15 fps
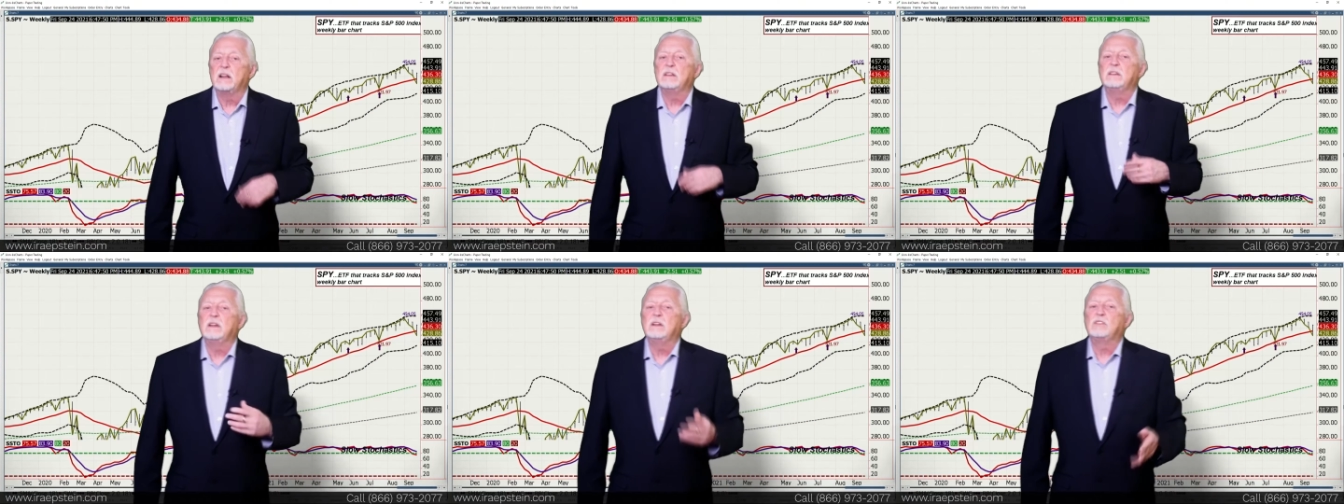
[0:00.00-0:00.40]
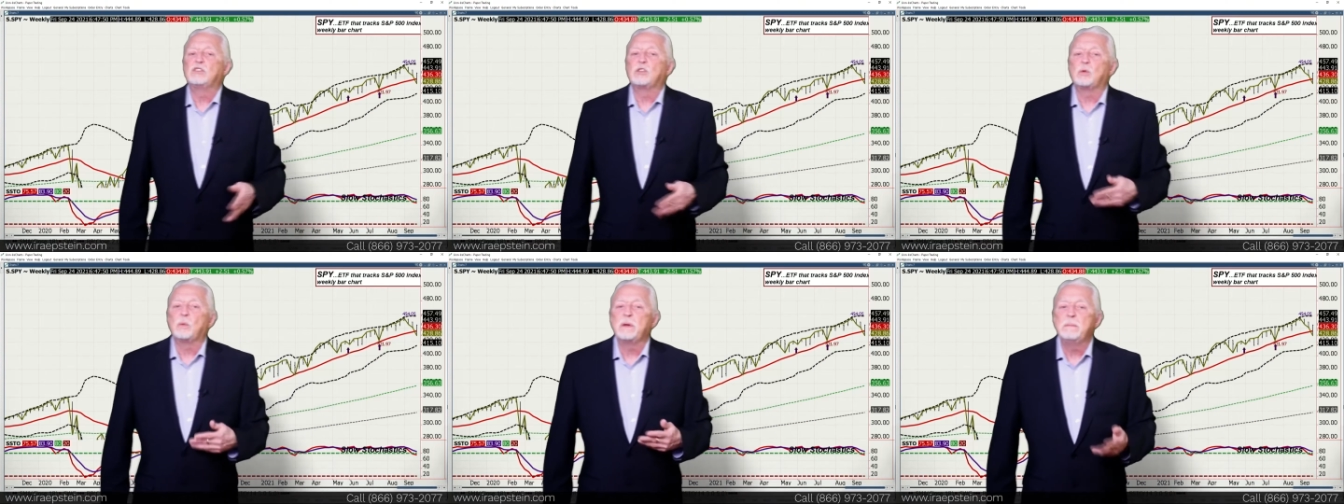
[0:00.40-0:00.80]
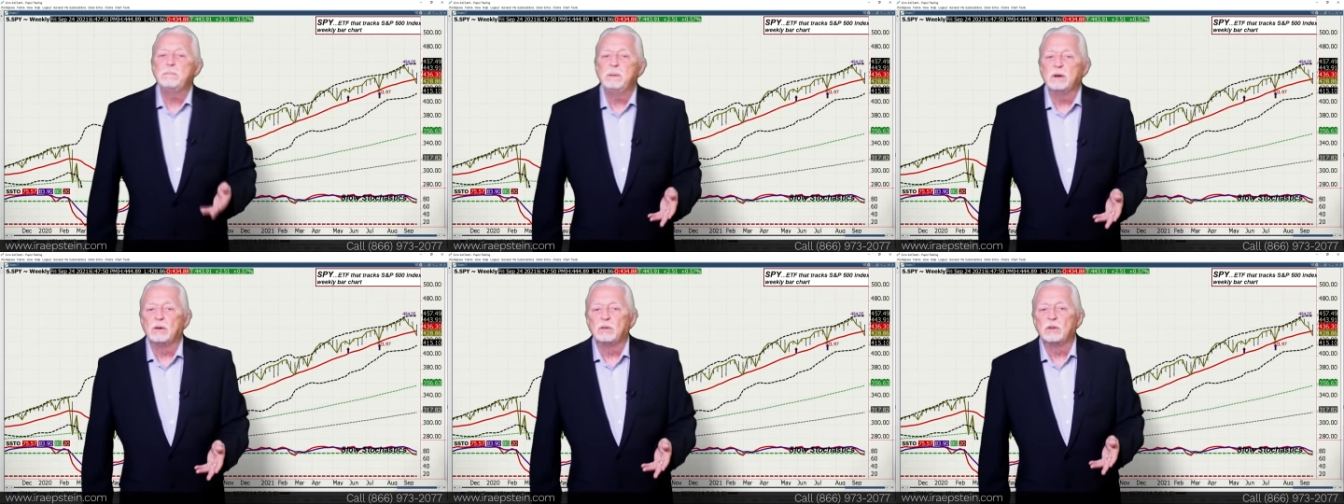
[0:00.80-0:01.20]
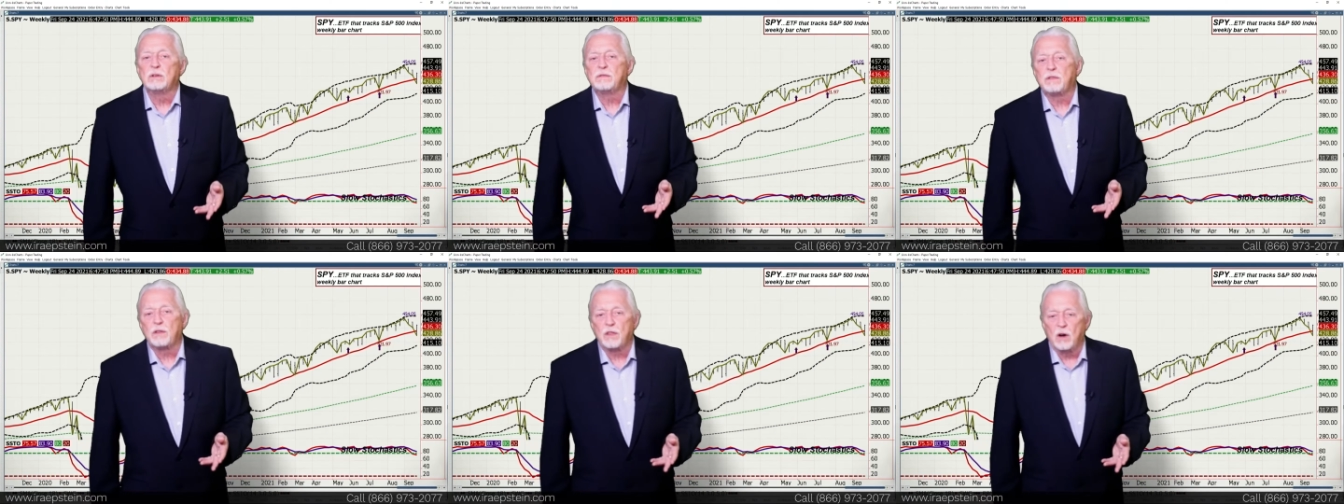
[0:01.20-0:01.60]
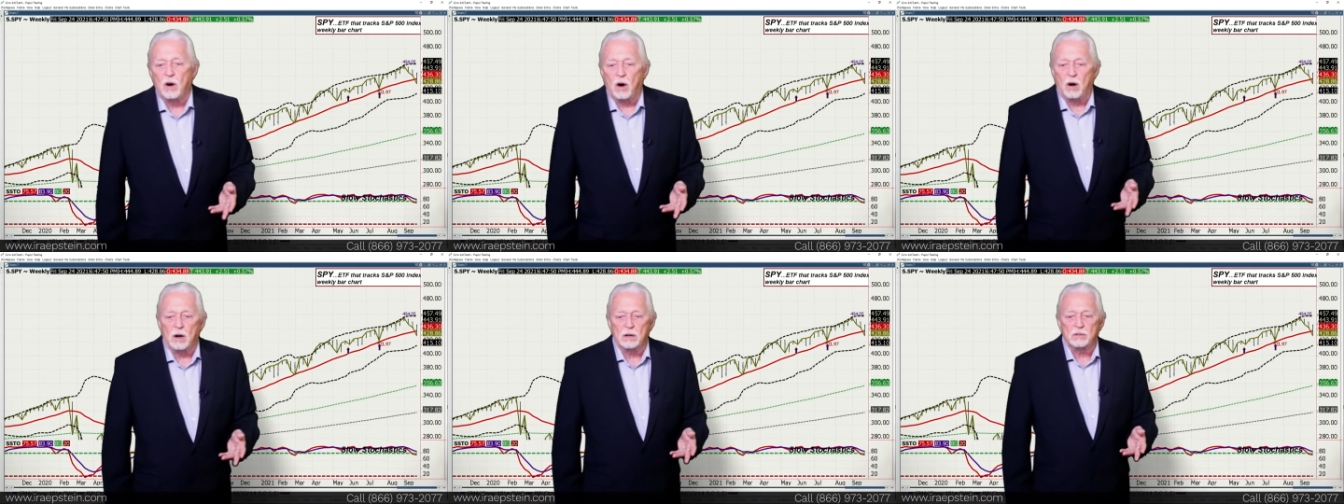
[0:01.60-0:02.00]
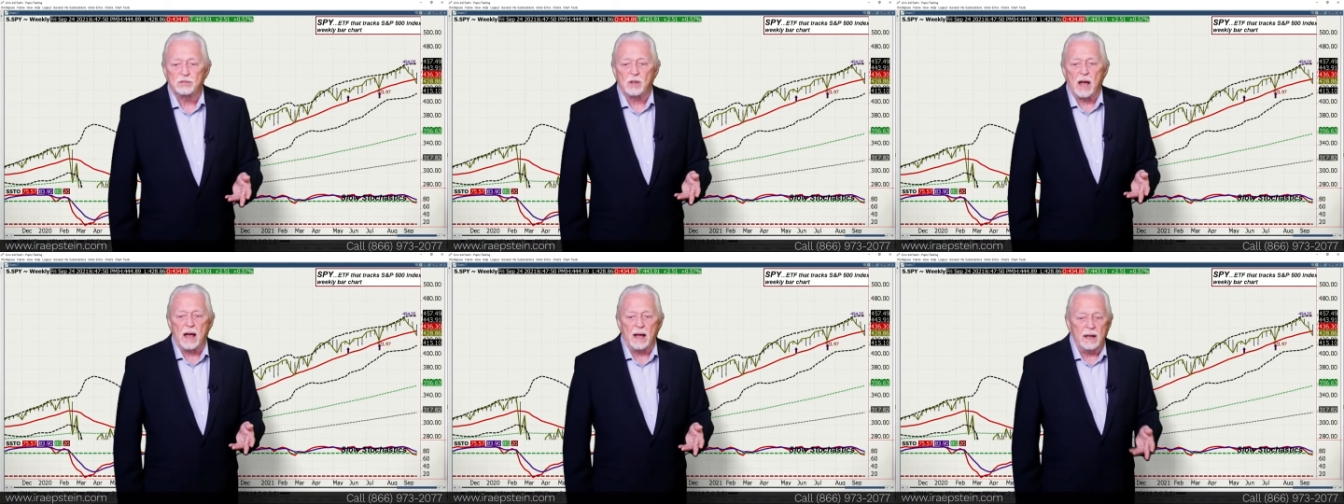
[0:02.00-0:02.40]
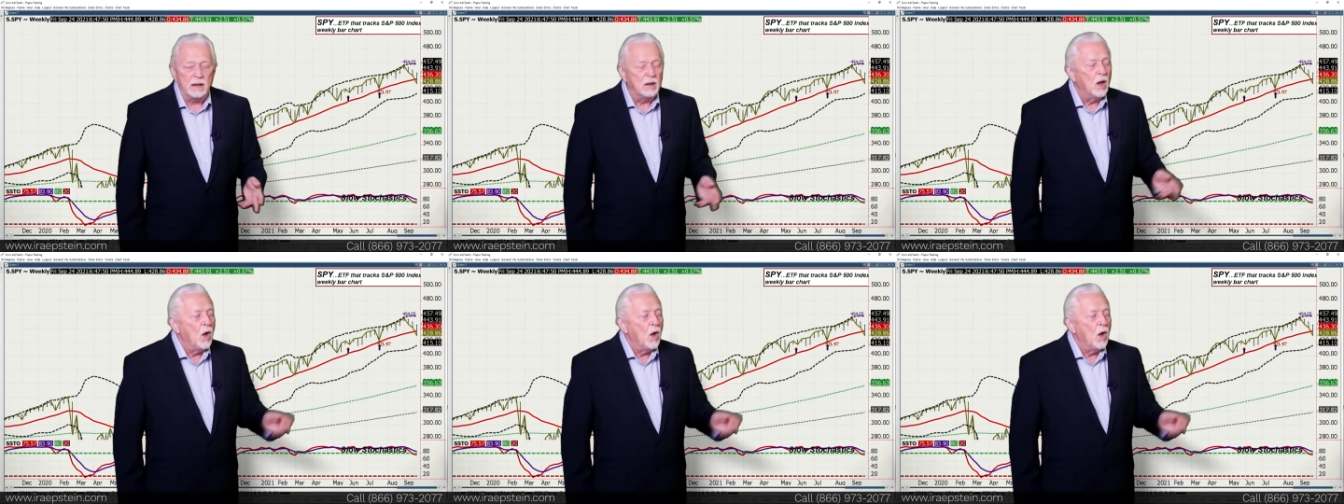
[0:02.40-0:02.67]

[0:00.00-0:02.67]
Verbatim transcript: It needs to rebuild it for the long side.